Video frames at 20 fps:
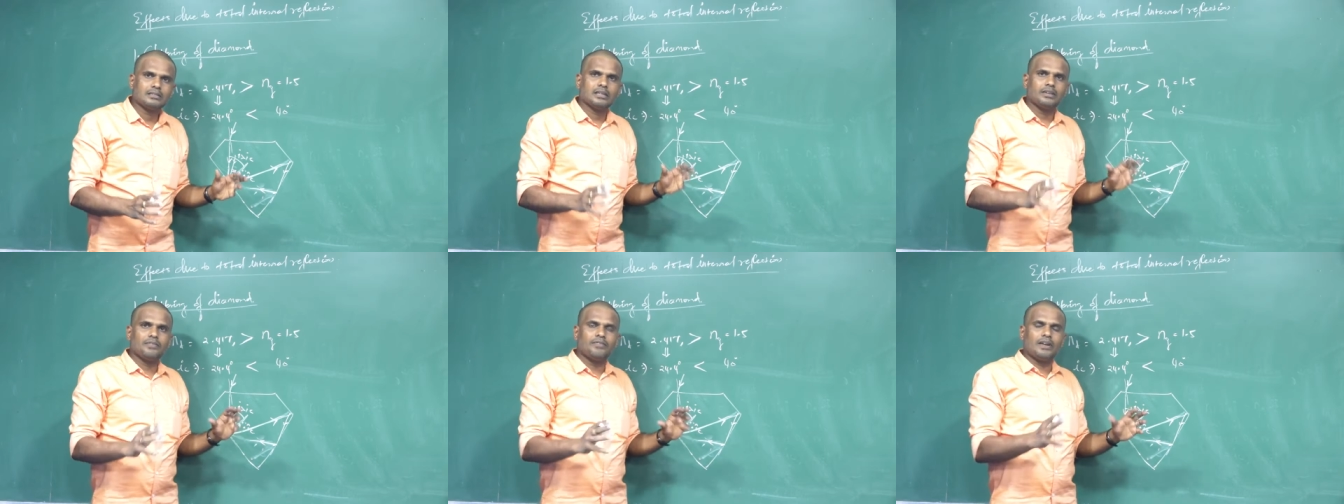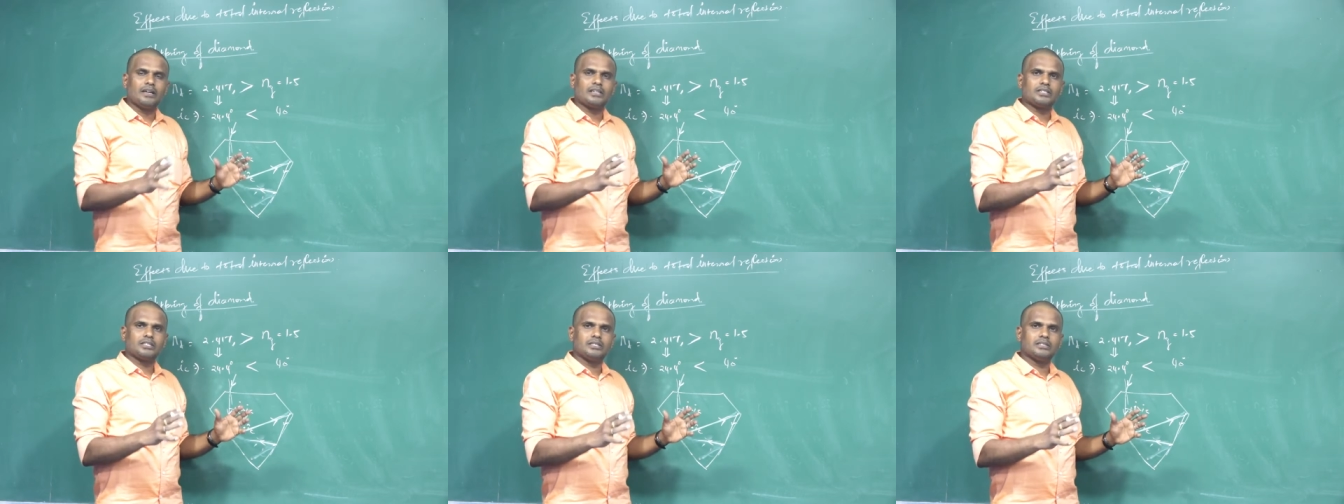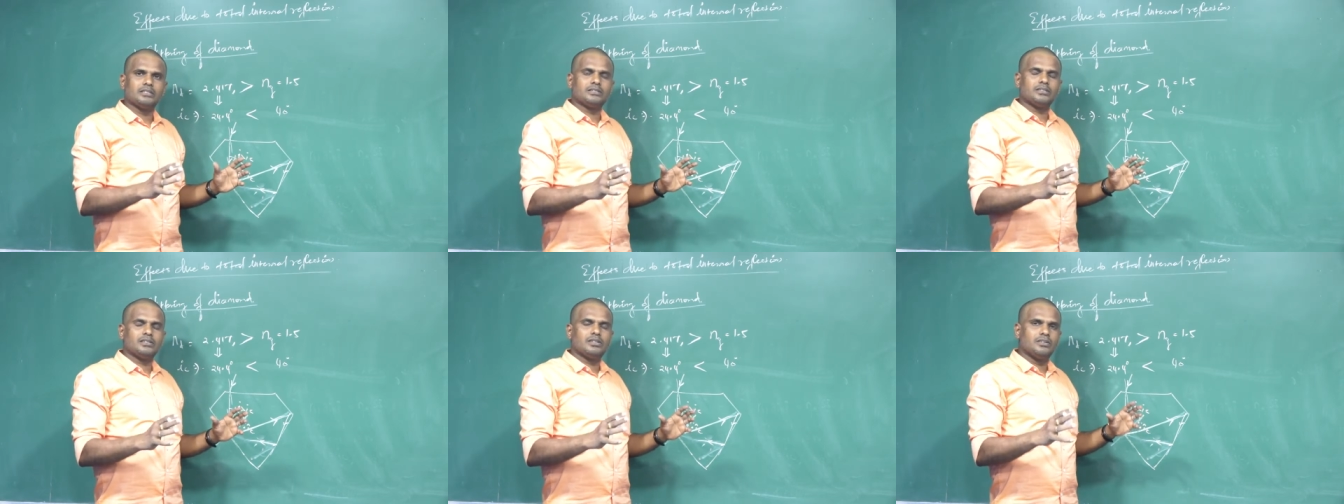
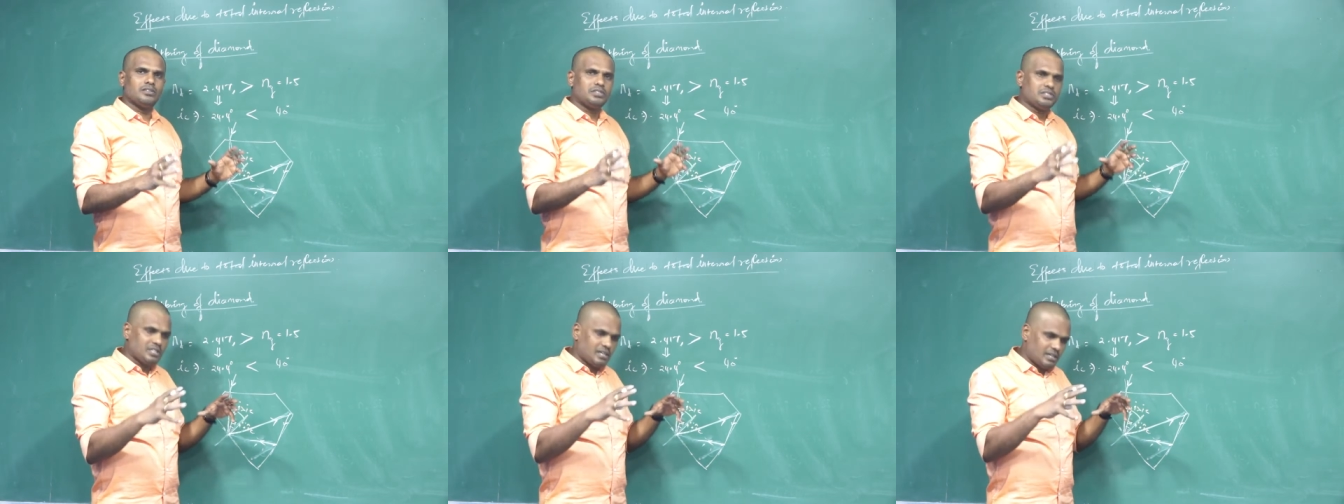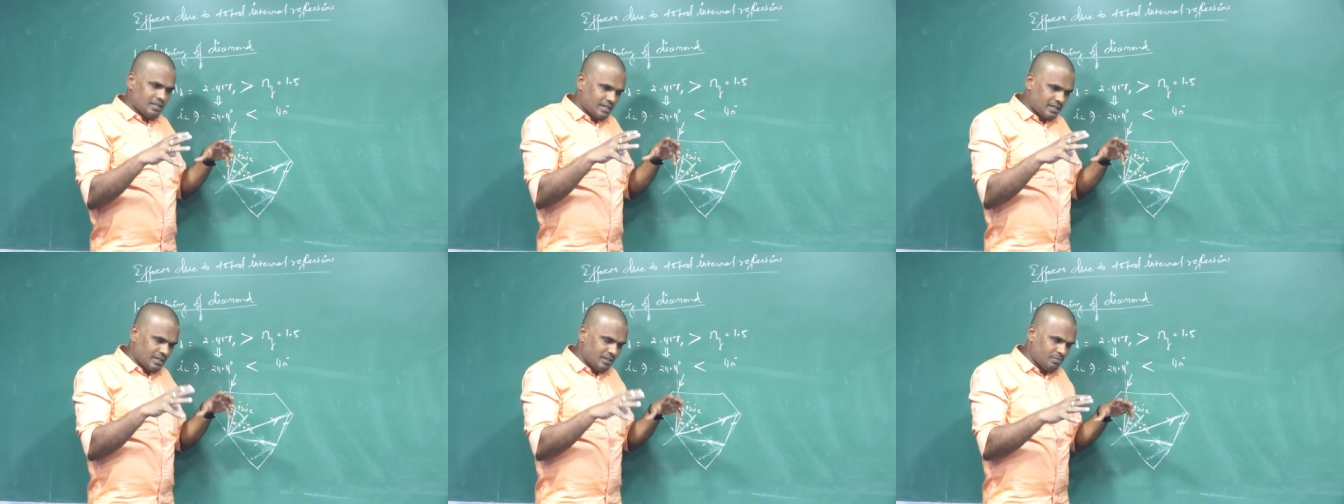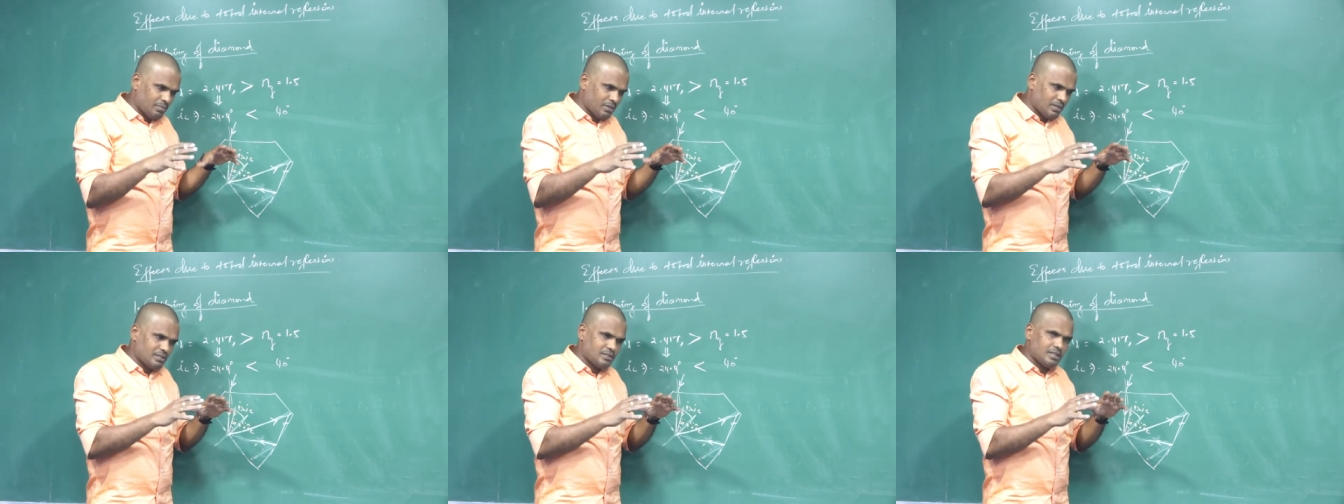reflections which are taking
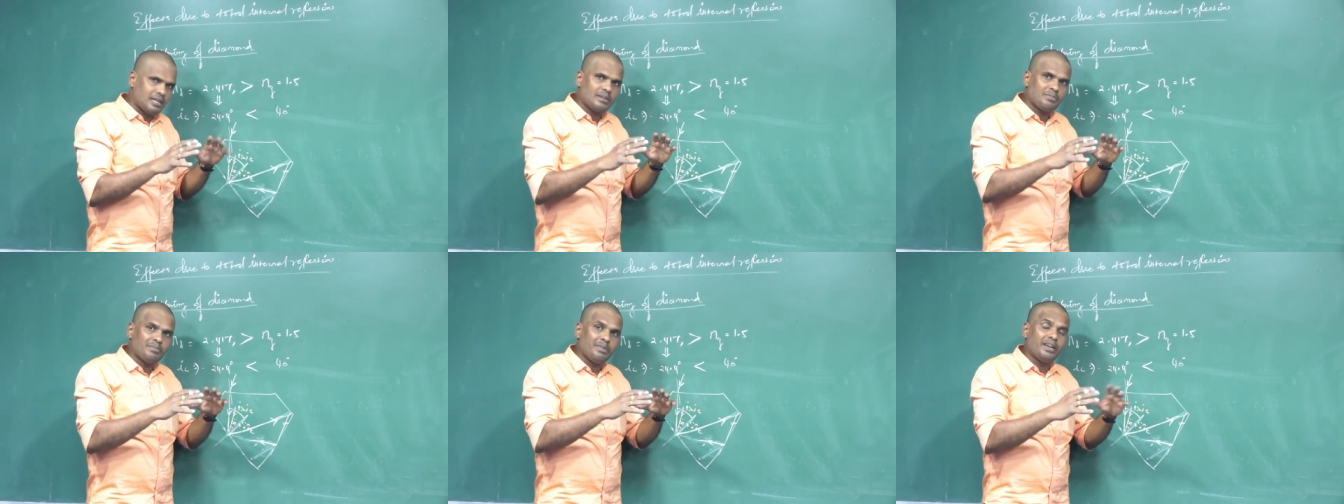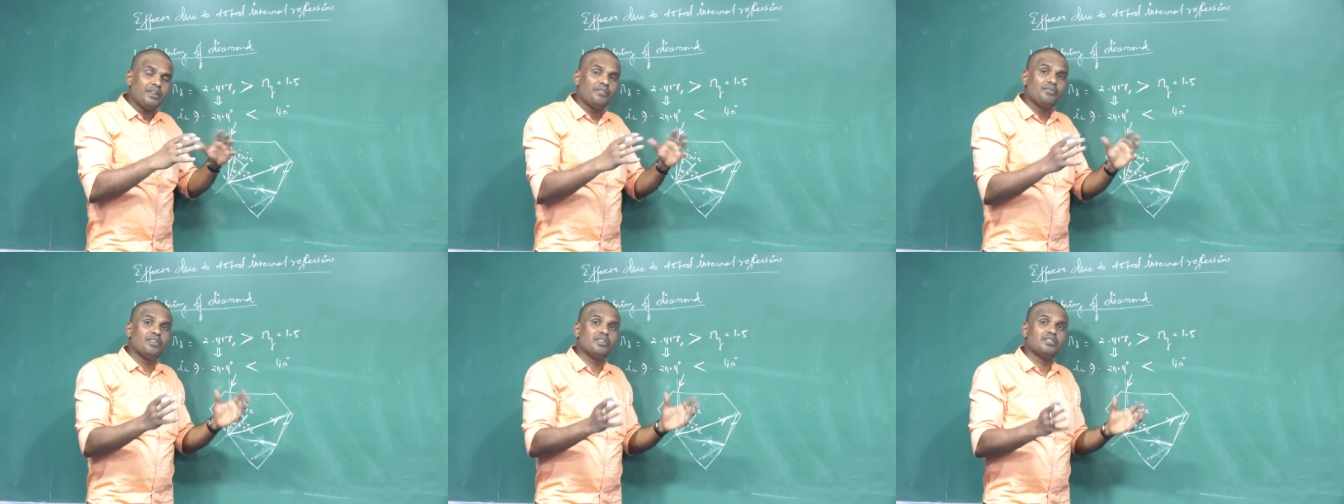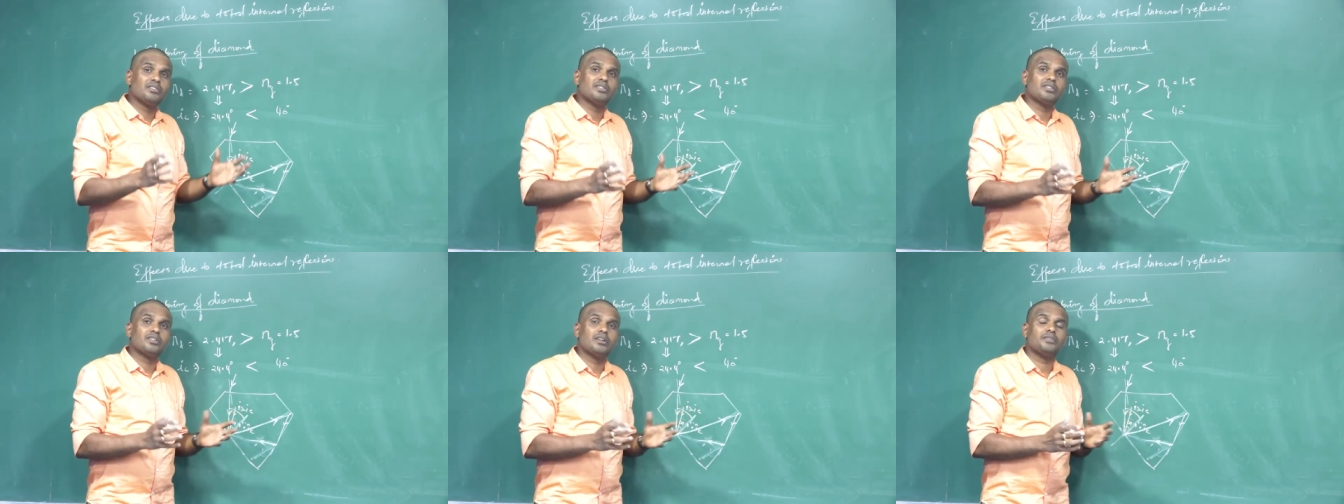place at many
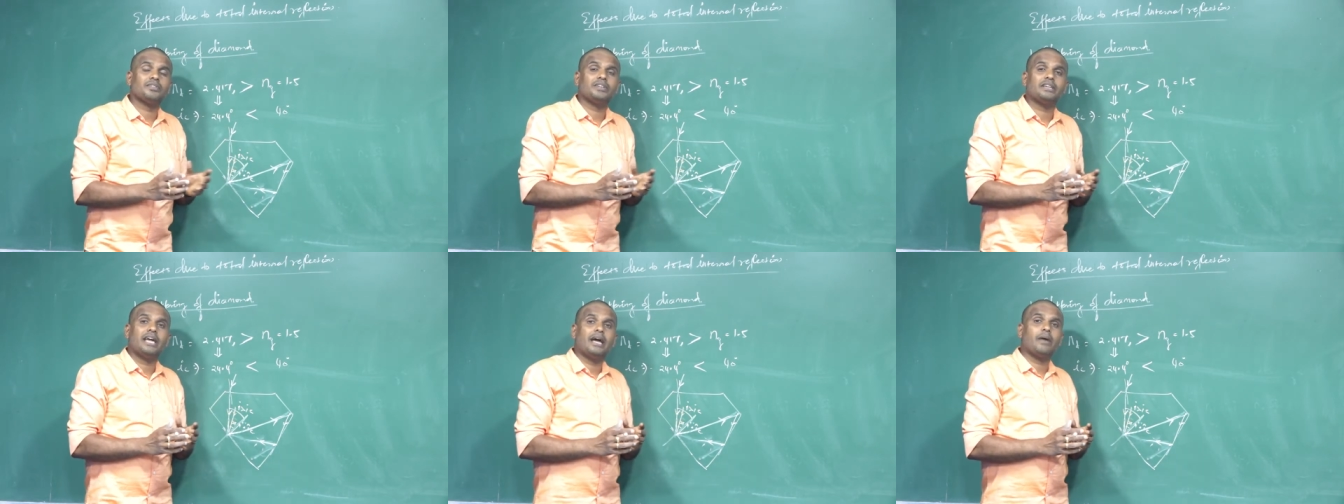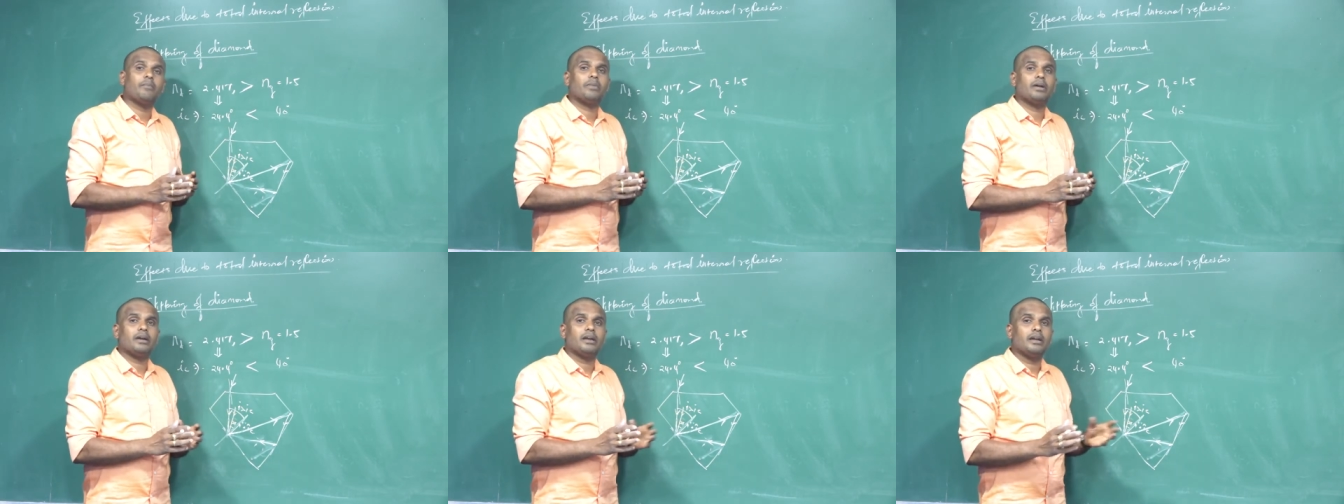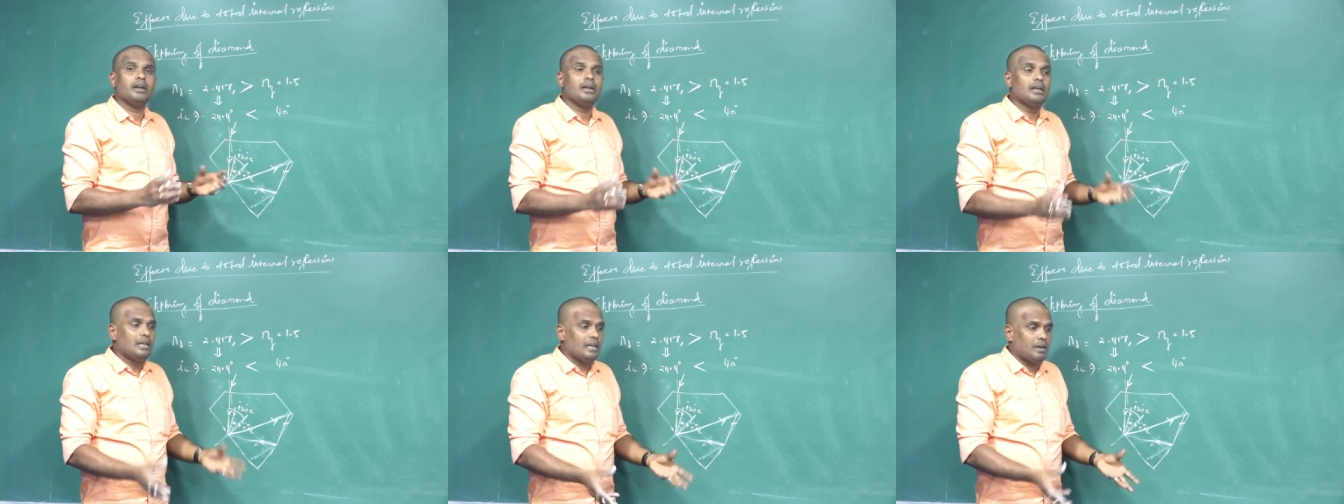phases of the
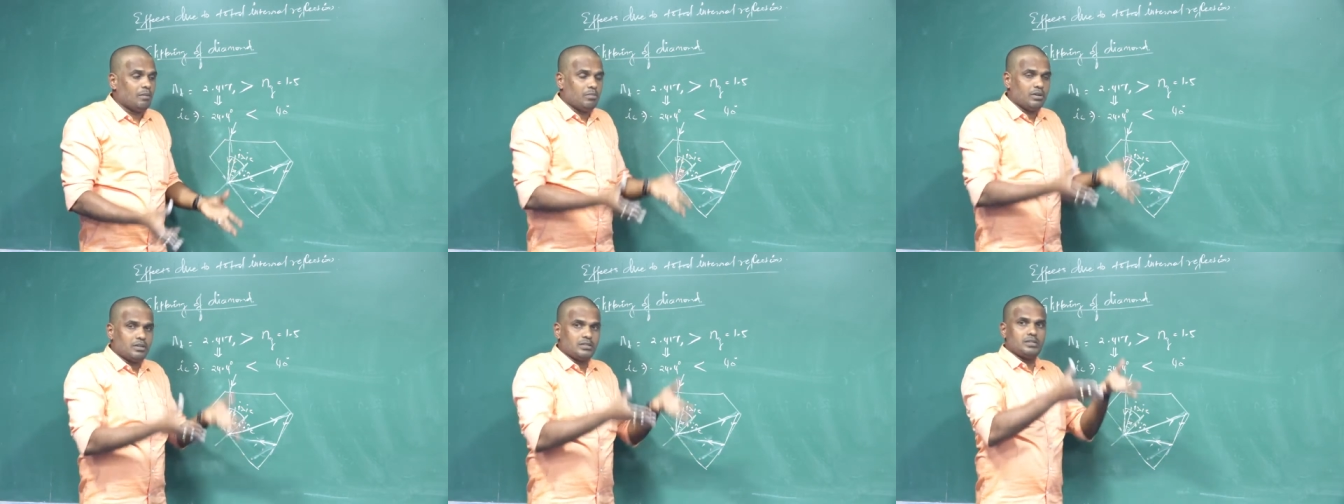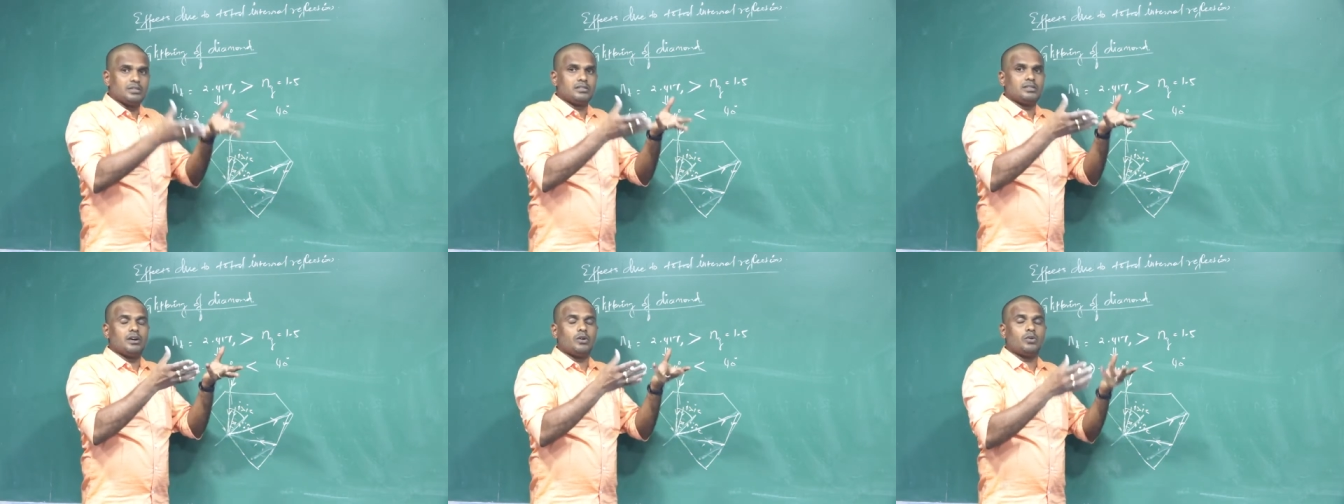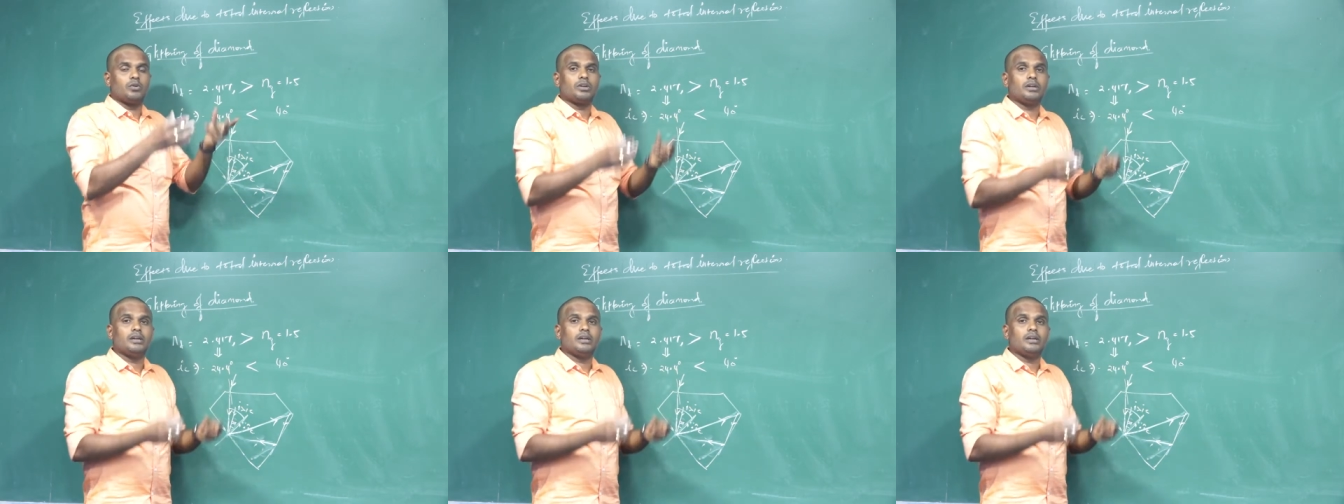diamond emerges out.